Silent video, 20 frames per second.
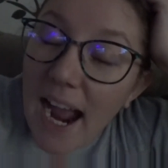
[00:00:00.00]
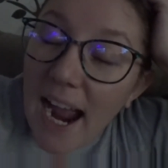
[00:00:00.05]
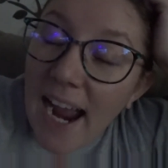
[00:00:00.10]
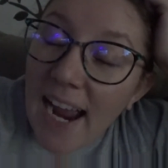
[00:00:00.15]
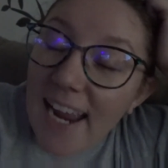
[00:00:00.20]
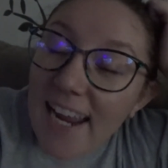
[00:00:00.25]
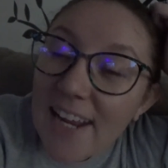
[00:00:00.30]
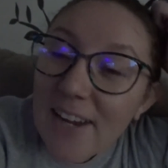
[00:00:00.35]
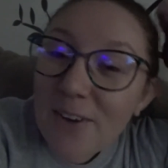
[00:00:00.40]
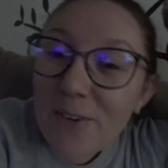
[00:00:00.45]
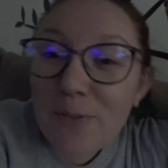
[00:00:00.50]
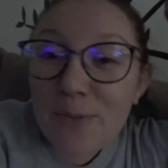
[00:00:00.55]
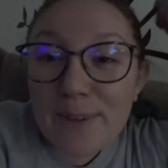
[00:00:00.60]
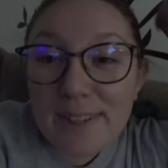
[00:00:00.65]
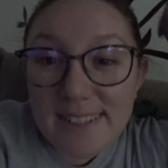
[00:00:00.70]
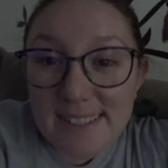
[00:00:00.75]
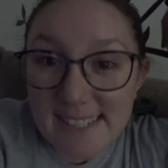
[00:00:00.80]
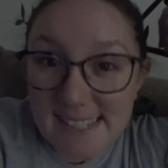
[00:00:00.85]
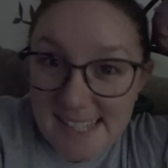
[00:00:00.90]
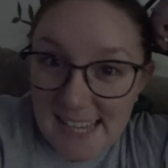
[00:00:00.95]
I
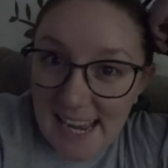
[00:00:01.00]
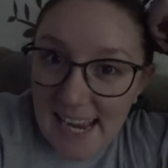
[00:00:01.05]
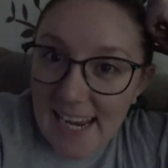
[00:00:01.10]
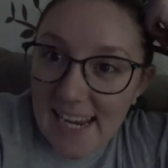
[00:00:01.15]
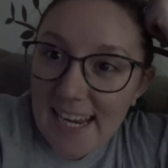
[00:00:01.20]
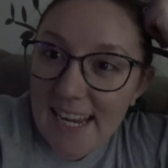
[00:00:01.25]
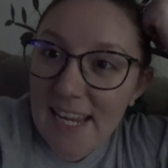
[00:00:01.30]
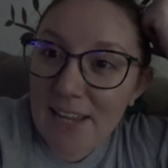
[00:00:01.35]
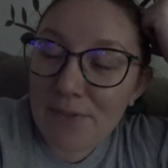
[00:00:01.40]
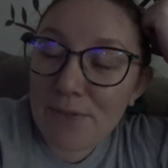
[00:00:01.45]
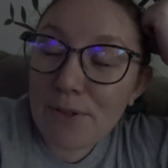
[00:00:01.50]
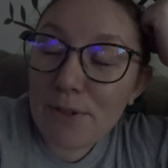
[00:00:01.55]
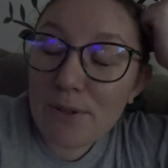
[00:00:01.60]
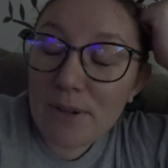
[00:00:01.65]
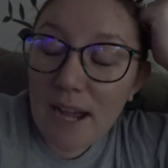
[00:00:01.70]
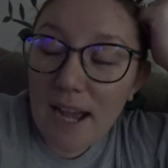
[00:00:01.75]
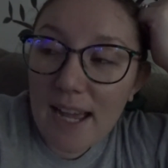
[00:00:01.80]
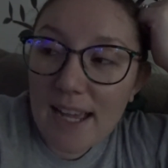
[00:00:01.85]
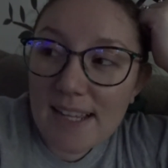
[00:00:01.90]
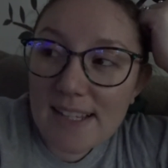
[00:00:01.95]
will say, if you
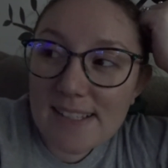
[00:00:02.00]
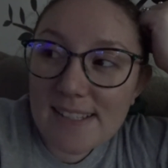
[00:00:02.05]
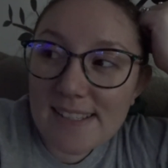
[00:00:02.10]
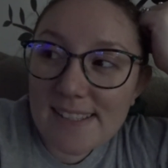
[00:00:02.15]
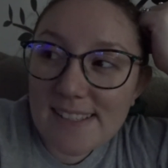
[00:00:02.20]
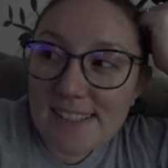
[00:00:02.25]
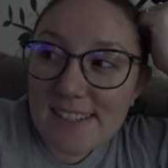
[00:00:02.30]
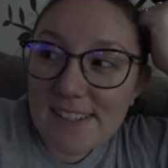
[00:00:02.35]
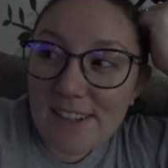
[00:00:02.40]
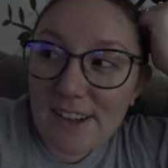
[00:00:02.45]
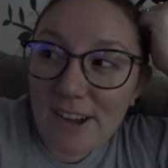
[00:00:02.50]
guys